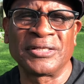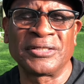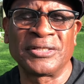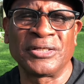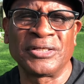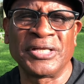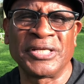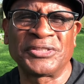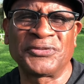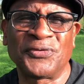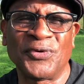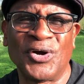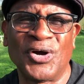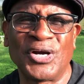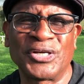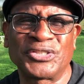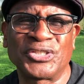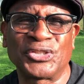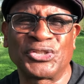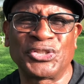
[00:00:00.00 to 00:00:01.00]
As
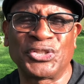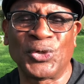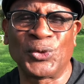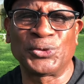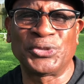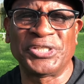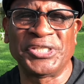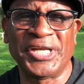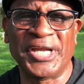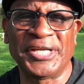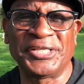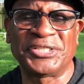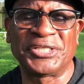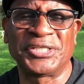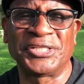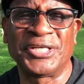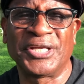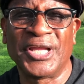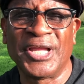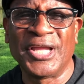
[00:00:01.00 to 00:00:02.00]
far as
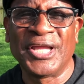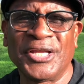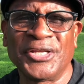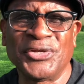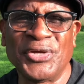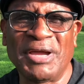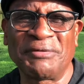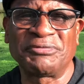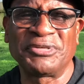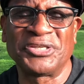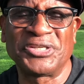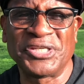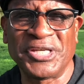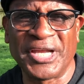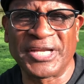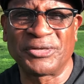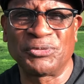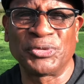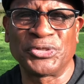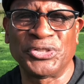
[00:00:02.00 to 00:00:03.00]
association, you have to
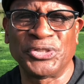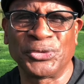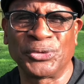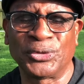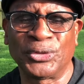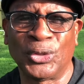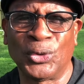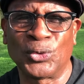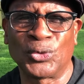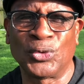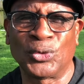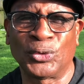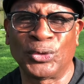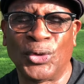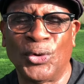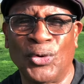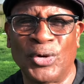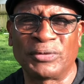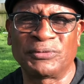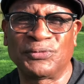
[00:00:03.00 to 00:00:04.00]
check with your local
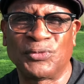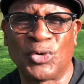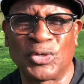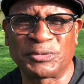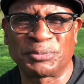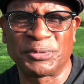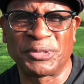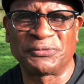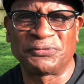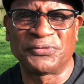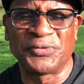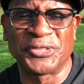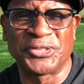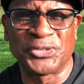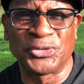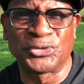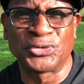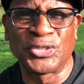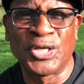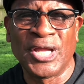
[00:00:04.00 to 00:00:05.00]
law enforcement
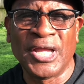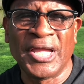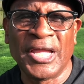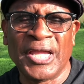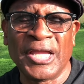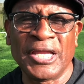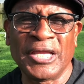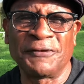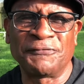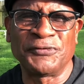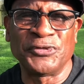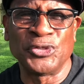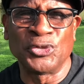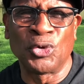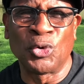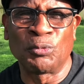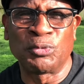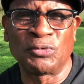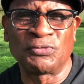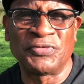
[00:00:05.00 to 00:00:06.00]
officials if
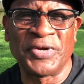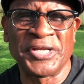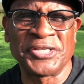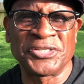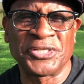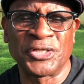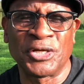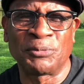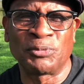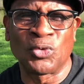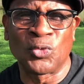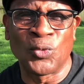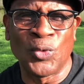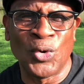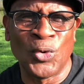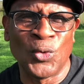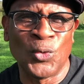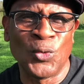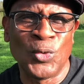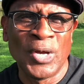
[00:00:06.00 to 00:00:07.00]
you're on probation or
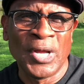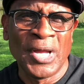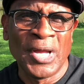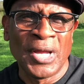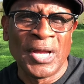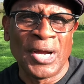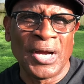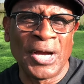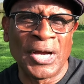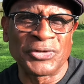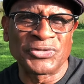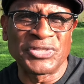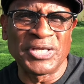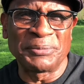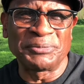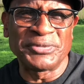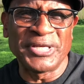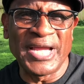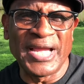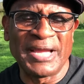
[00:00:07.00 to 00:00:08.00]
parole.
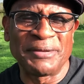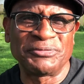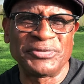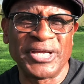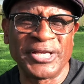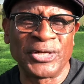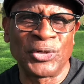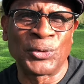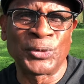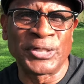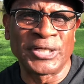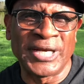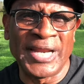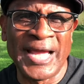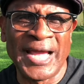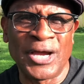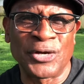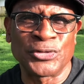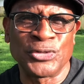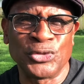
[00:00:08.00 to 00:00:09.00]
Sometimes they don't
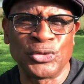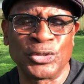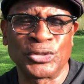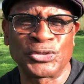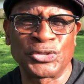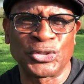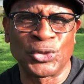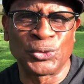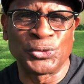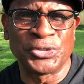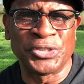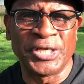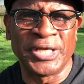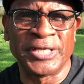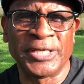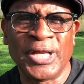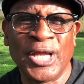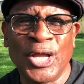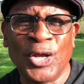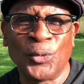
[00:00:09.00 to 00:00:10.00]
allow you to
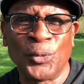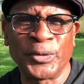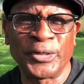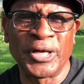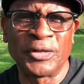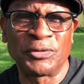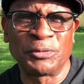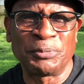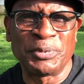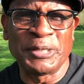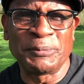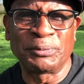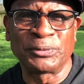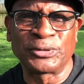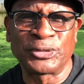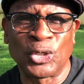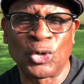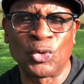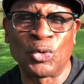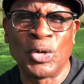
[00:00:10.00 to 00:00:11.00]
associate with other
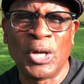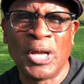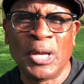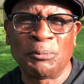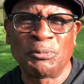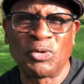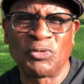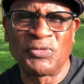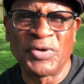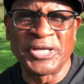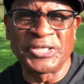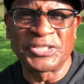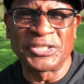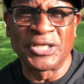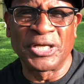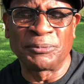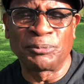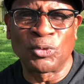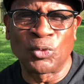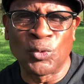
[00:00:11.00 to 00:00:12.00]
people on
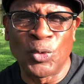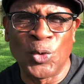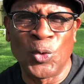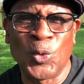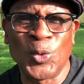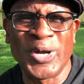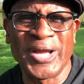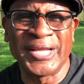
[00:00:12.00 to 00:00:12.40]
probation or parole.